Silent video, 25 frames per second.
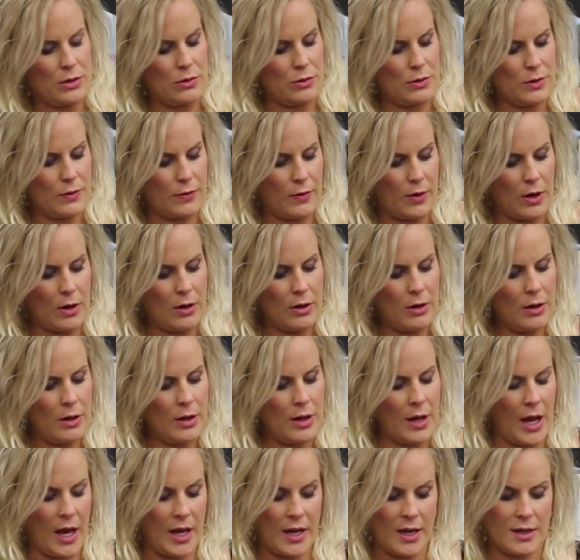to use for
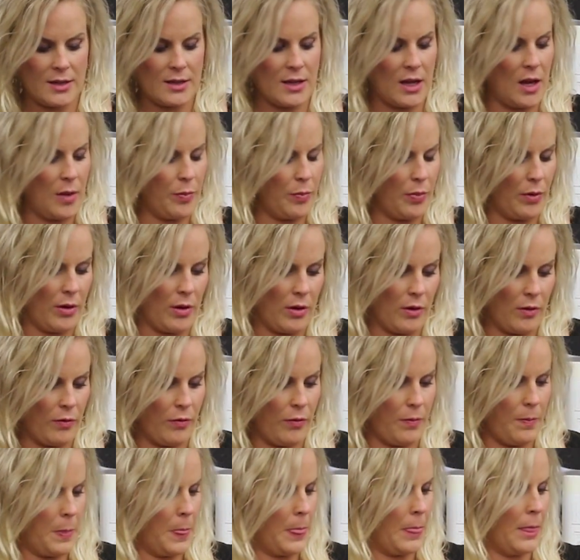any type
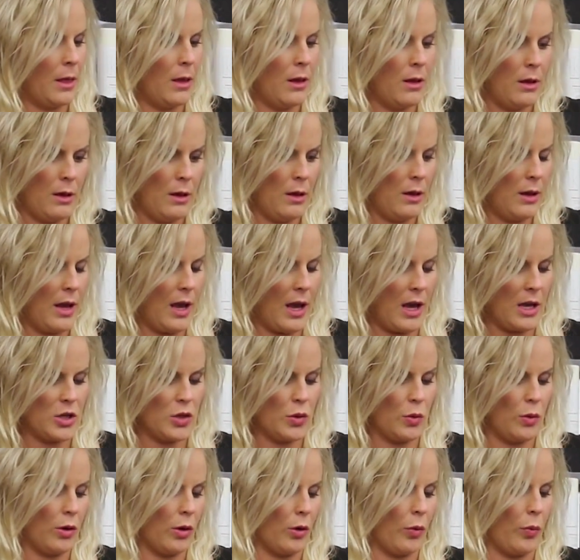of
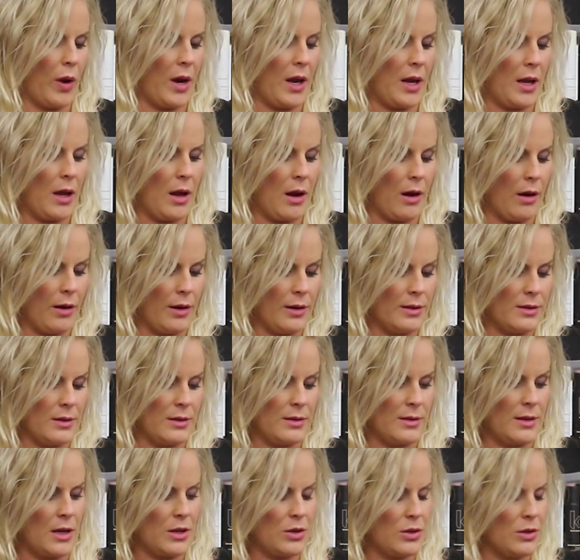casual or wedding hair is
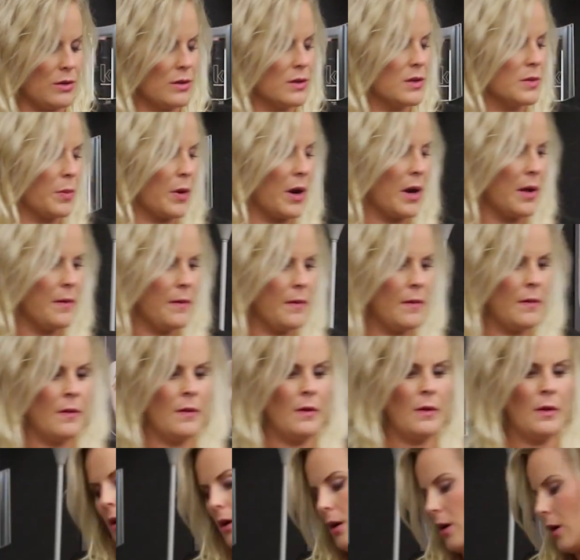the session spray.
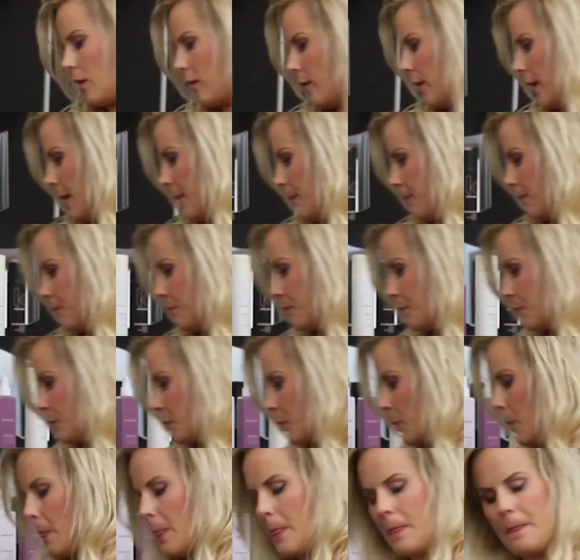All right,
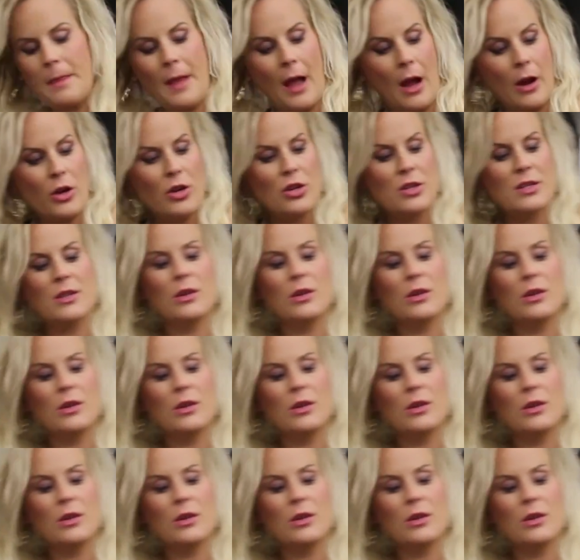now you're